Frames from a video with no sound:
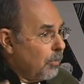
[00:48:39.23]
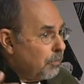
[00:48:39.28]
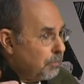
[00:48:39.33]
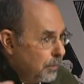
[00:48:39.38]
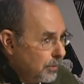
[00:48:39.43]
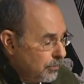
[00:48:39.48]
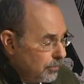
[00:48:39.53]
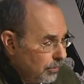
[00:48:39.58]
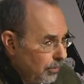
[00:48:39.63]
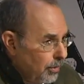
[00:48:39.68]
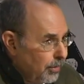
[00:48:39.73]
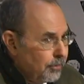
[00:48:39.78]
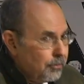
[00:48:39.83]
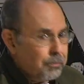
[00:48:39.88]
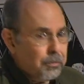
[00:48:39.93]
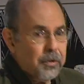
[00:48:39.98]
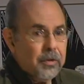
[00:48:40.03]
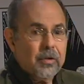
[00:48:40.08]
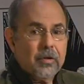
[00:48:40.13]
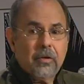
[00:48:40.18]
besides
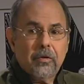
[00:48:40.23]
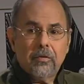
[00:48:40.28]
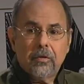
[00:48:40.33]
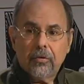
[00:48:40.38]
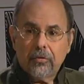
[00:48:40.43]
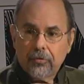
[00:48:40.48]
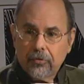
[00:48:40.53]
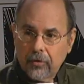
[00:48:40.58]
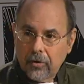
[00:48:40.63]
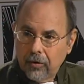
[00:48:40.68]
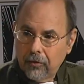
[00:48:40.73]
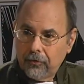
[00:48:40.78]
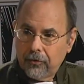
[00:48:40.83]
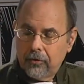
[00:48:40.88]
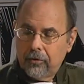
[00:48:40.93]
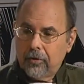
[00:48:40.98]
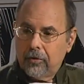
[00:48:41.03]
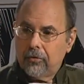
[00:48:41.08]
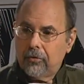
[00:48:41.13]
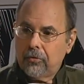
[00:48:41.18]
being in this show for
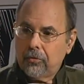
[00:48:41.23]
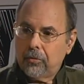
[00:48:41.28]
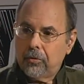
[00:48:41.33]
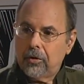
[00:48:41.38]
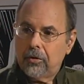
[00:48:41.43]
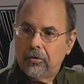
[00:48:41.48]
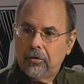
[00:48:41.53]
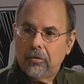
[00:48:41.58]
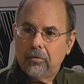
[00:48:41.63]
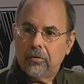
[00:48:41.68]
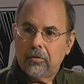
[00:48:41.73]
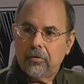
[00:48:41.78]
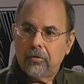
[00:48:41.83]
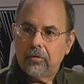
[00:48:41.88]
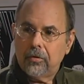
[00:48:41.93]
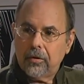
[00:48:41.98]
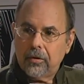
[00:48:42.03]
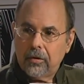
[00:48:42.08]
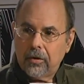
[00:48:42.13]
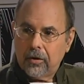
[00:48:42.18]
another 22 or
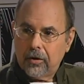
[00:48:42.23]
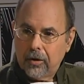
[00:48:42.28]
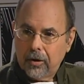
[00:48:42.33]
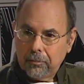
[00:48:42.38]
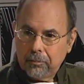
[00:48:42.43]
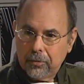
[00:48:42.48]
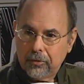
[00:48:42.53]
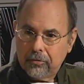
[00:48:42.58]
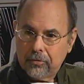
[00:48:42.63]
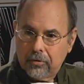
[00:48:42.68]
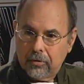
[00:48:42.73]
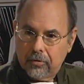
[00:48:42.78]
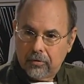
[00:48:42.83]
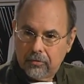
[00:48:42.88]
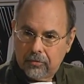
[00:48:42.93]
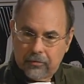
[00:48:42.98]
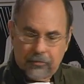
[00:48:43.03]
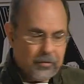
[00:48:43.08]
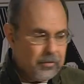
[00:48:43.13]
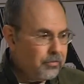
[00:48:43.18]
39
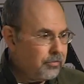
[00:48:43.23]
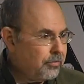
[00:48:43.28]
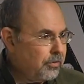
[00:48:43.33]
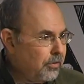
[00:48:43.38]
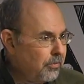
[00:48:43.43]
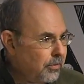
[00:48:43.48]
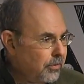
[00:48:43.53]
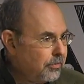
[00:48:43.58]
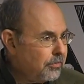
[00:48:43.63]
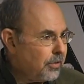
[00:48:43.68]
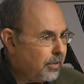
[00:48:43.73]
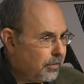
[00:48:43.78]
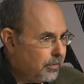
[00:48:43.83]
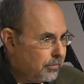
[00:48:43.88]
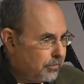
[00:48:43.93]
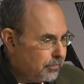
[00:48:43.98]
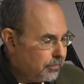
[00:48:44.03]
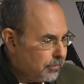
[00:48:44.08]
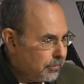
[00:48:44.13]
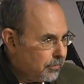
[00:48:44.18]
episodes of your series that
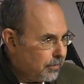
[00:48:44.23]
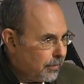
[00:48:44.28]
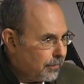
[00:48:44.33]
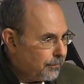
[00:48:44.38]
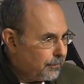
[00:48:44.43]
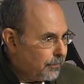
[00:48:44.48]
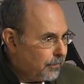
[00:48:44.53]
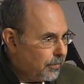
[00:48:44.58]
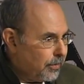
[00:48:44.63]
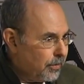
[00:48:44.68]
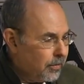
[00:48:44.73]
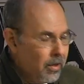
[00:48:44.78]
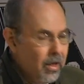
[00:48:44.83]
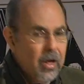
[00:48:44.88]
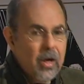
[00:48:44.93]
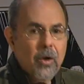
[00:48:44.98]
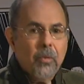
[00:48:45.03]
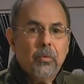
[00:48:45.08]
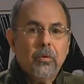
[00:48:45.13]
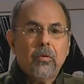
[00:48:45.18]
you're successful in,
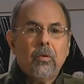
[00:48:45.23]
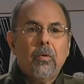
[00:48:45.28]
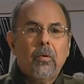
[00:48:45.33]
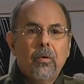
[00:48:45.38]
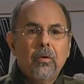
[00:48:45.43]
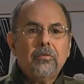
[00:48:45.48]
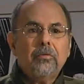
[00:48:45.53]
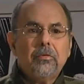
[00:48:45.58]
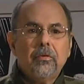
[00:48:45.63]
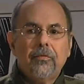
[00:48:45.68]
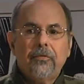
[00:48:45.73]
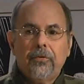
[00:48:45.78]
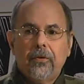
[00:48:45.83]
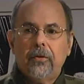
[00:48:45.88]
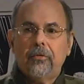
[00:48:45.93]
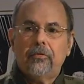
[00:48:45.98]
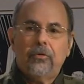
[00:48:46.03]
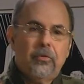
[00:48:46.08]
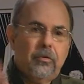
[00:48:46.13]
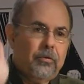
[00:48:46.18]
we'll also
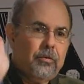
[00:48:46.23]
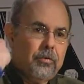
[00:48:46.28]
fund you.